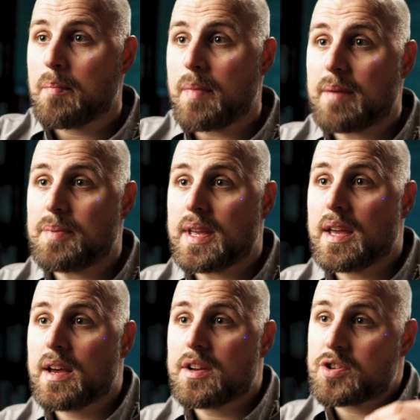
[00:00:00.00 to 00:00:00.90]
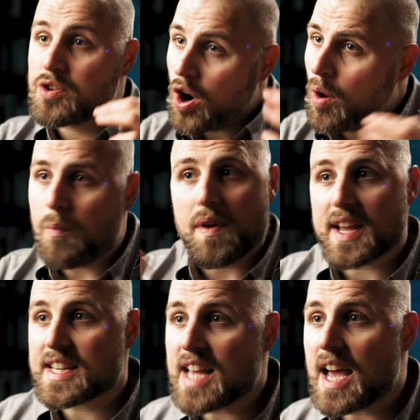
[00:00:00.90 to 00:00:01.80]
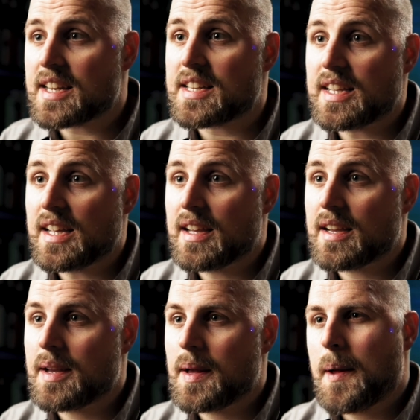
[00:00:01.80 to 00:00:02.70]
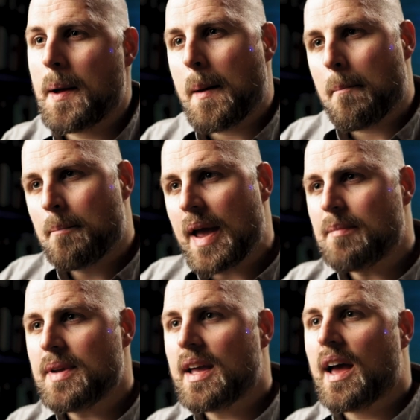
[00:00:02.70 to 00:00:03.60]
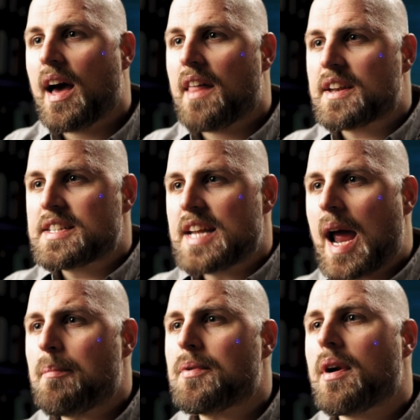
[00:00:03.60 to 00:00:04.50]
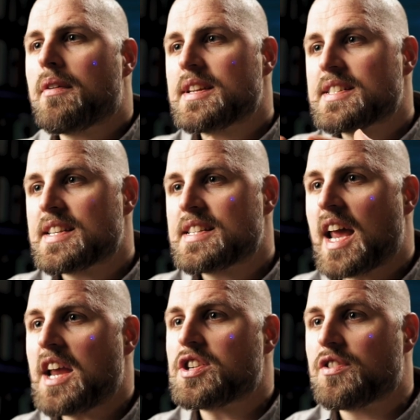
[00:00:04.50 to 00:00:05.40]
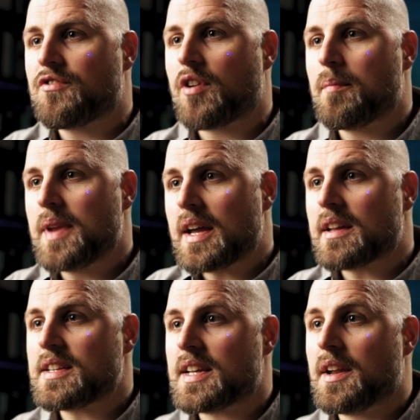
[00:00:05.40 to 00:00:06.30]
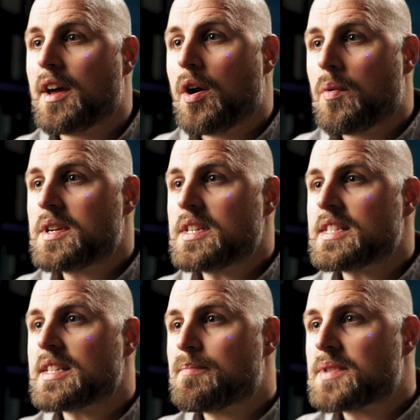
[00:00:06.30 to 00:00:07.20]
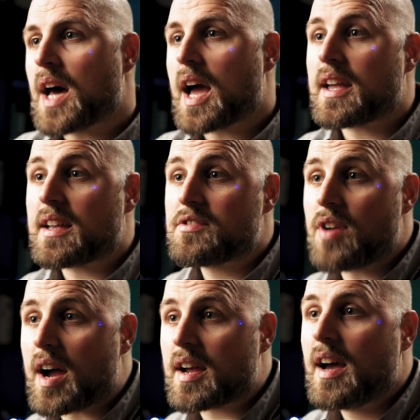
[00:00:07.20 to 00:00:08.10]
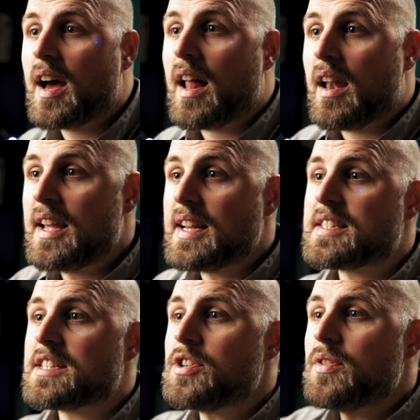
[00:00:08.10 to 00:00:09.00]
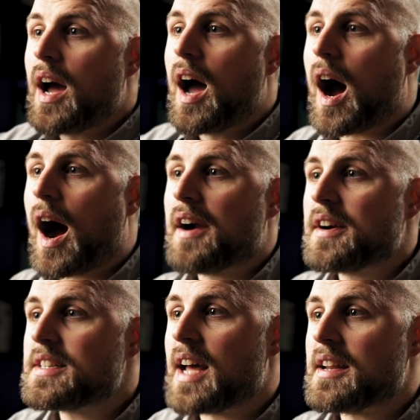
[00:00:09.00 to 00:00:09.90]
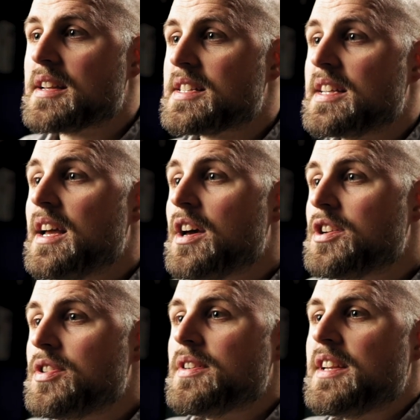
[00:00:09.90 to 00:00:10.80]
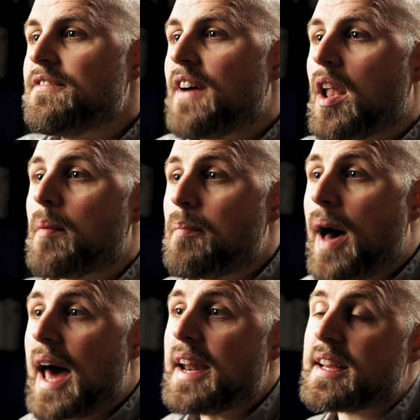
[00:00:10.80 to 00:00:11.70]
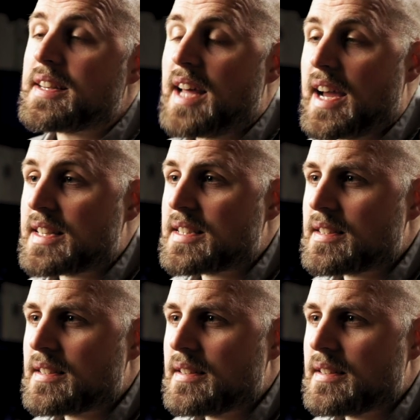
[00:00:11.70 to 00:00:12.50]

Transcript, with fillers: Maybe to cope with anxiety. Maybe the temporary cessation from nicotine, which is a psychic drug, leads to a higher tendency to develop panic attacks.